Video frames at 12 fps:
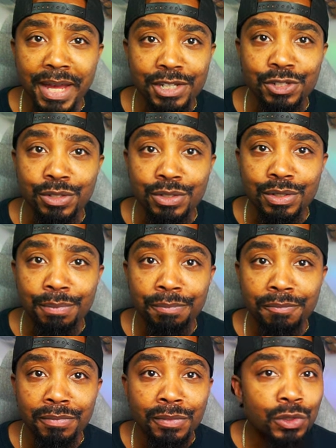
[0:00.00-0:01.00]
Majors?
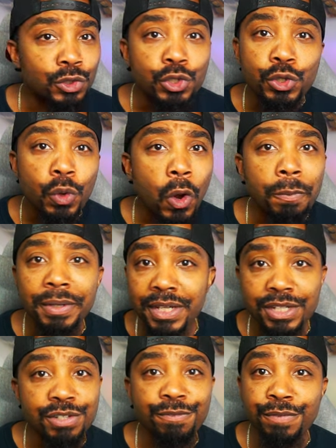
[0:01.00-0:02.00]
Do you hope he
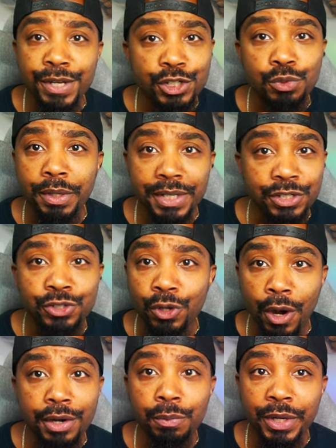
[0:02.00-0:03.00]
gets to finish what he
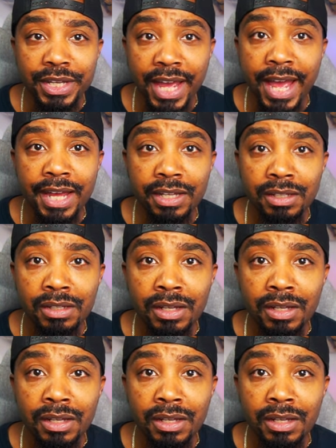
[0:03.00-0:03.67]
started with Kang?